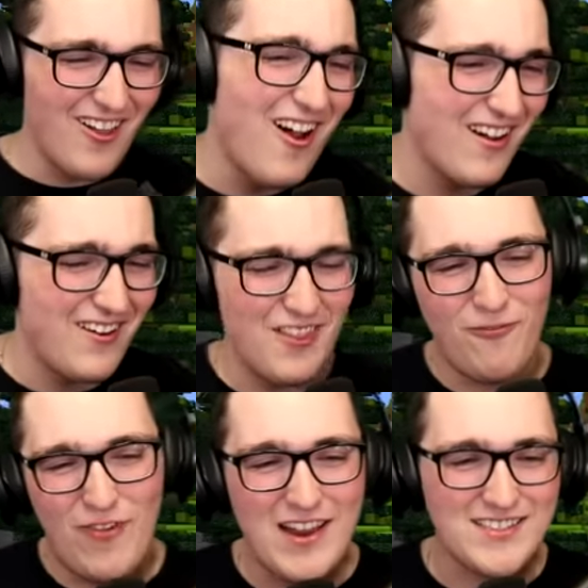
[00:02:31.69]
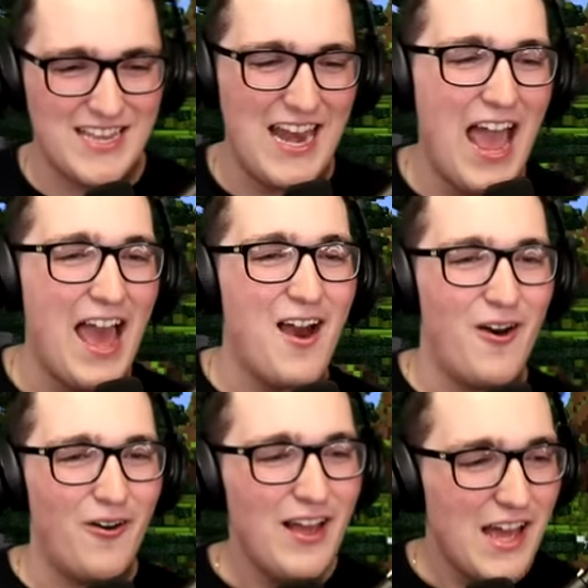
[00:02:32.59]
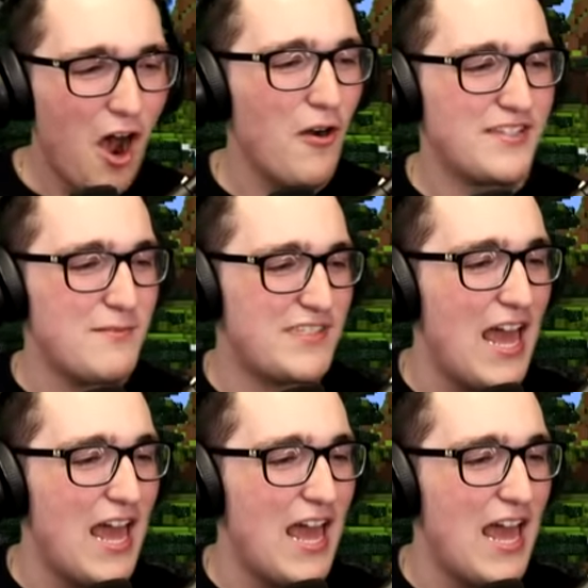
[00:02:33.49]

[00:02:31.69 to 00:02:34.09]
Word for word: clock or the face said, ow. Oh, his name's